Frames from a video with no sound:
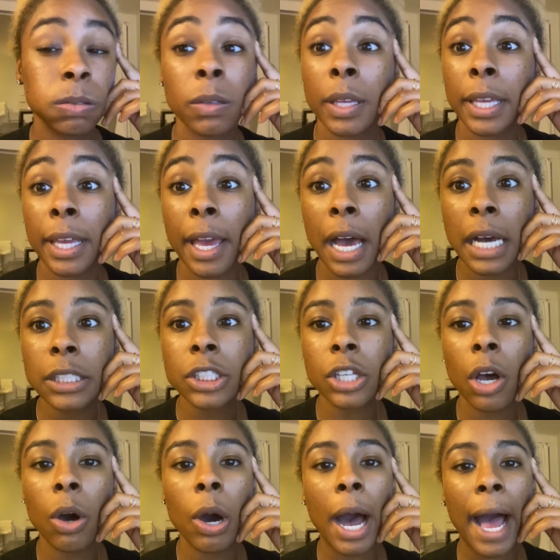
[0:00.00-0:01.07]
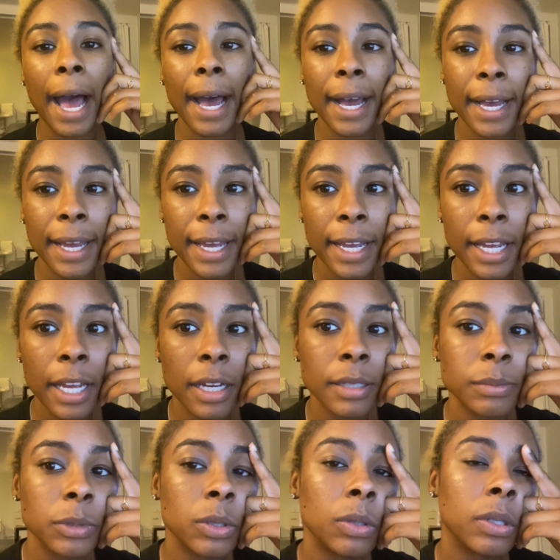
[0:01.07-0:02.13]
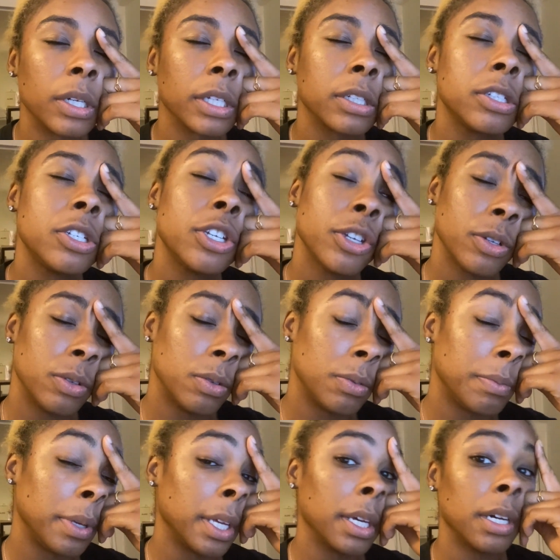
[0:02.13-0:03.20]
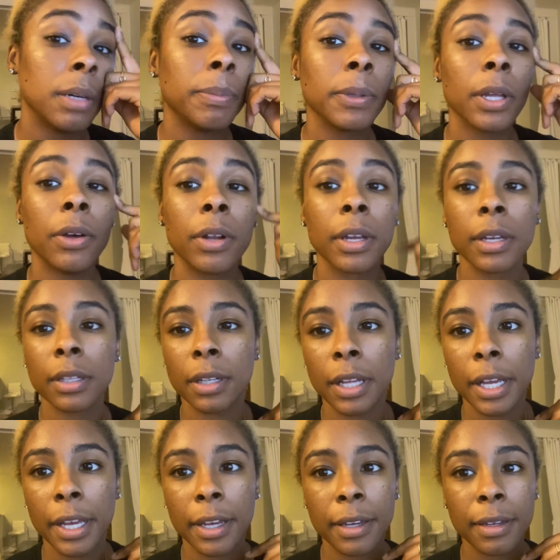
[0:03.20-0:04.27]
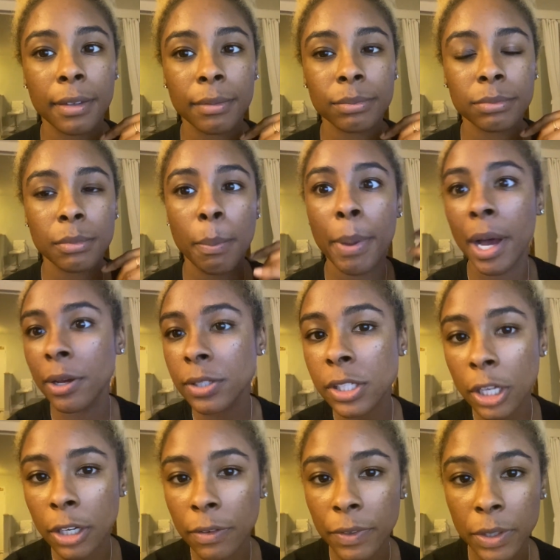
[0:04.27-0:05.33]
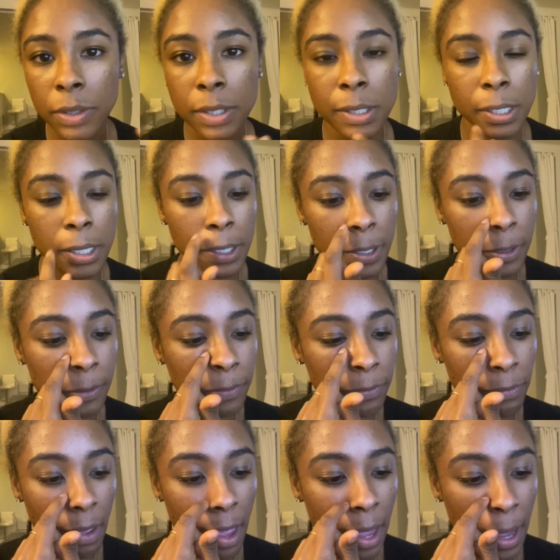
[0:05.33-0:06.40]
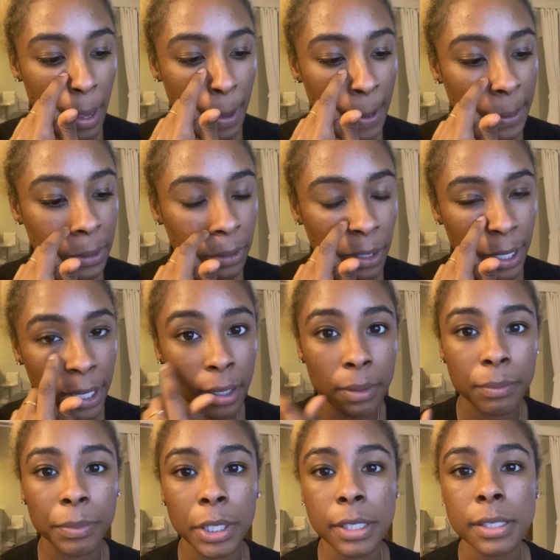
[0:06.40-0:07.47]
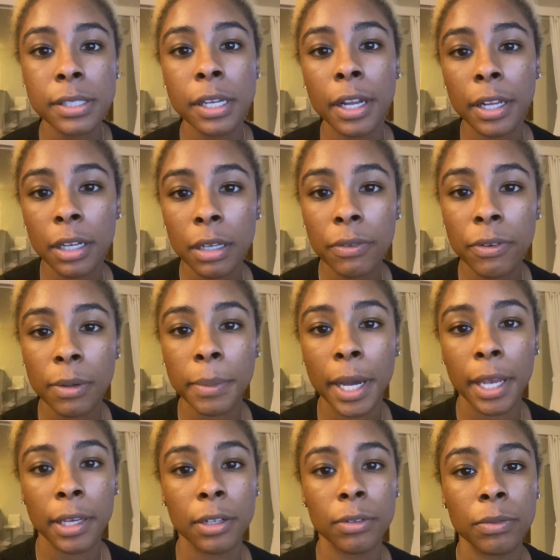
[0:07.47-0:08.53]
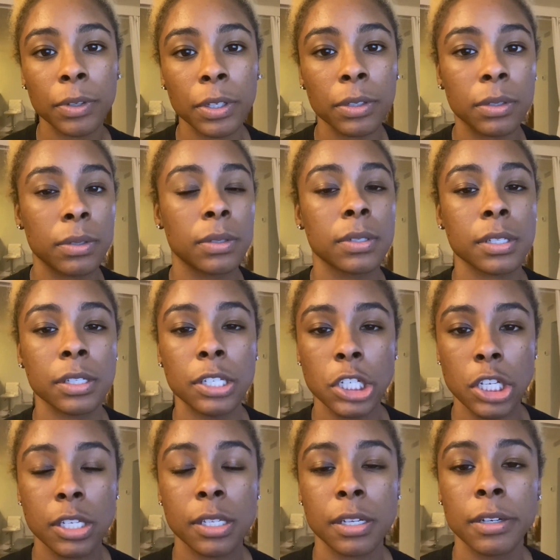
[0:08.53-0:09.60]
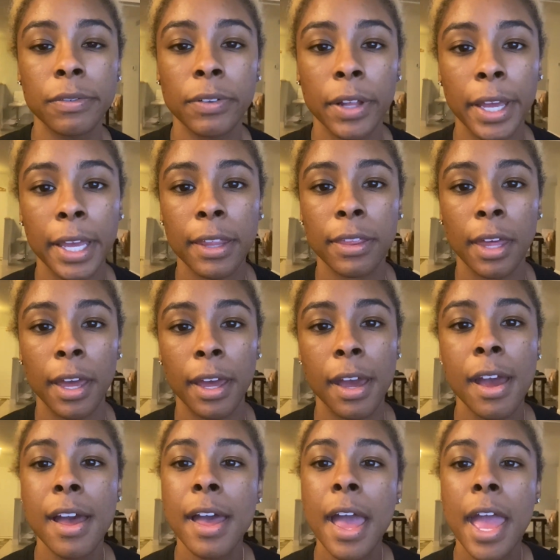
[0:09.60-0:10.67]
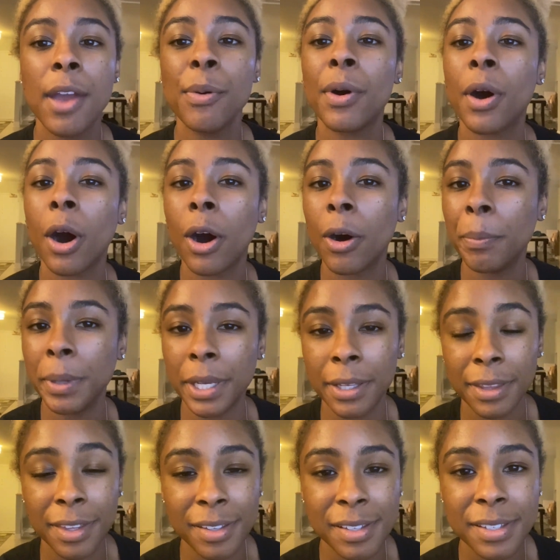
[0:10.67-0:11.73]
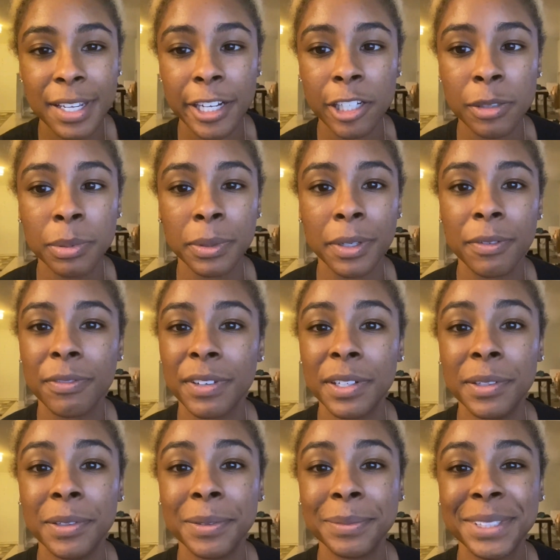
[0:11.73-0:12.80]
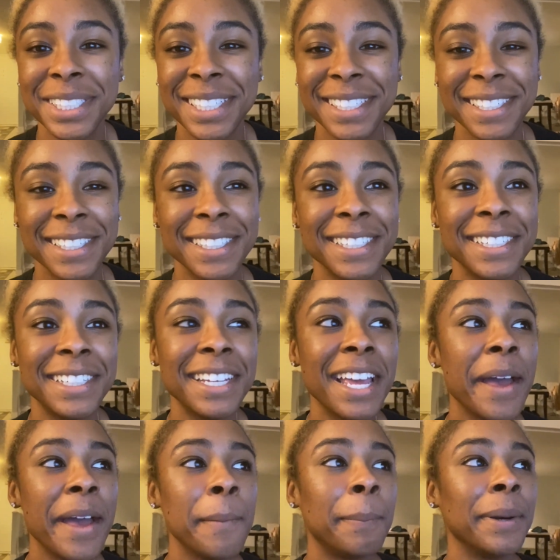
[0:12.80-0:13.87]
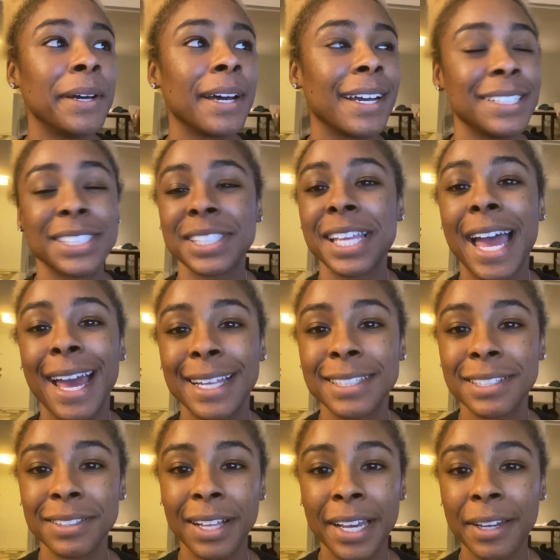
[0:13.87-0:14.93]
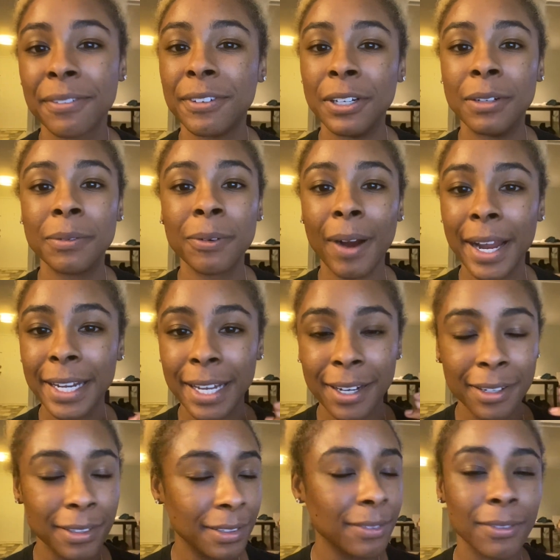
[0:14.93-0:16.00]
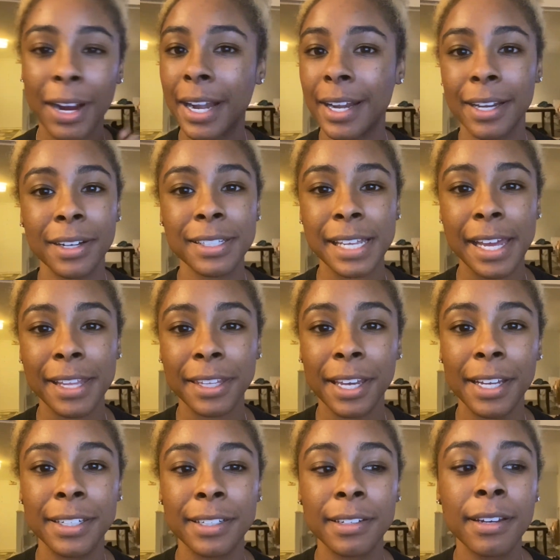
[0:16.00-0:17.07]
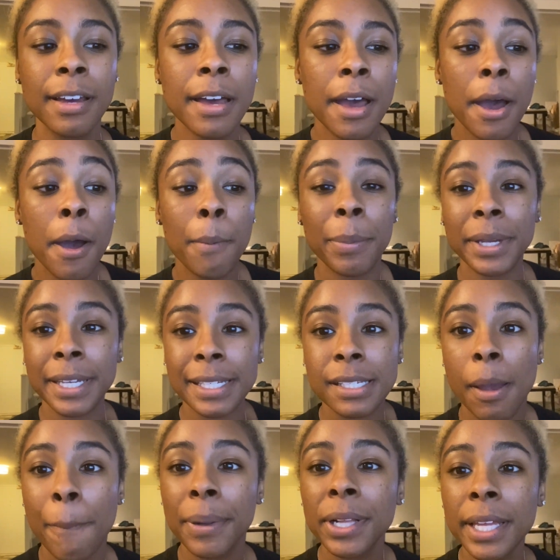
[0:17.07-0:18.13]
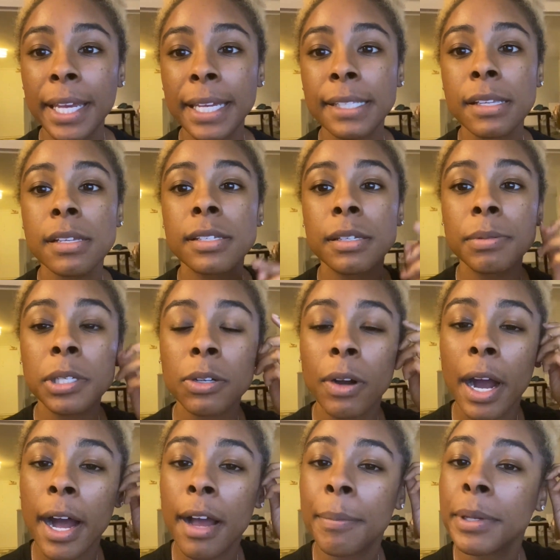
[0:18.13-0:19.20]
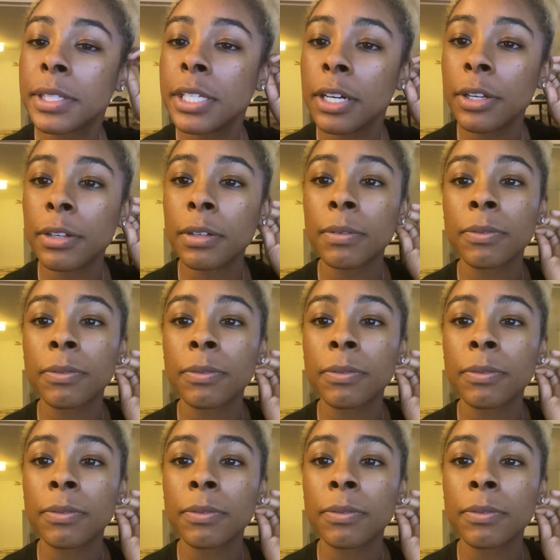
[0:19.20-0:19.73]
yeah, so I am going to be uploading like post interview stuff and like me studying for my interviews and just stuff like that. It won't all be this terribly filmed, uh, but I just had to like film right now, right now, because I had the idea. But yes, please subscribe, tell your